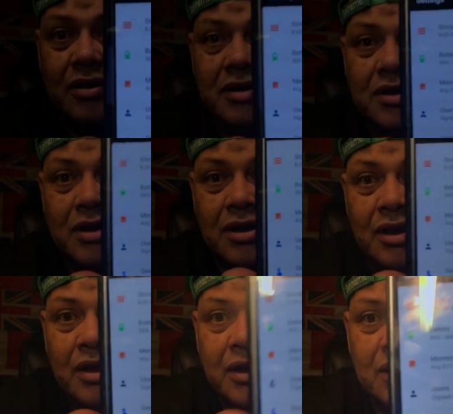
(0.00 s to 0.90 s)
gonna see
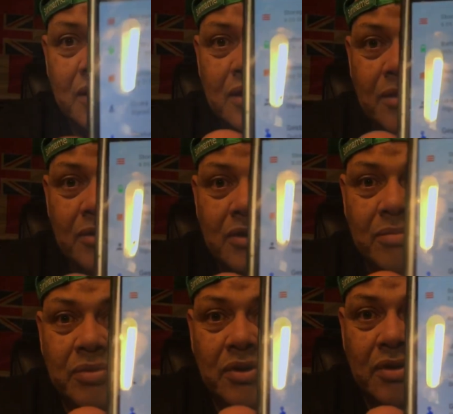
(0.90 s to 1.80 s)

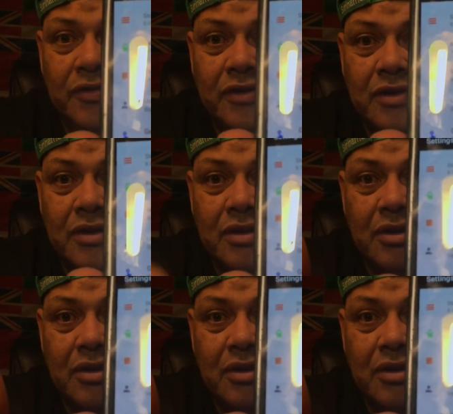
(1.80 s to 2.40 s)
some beautiful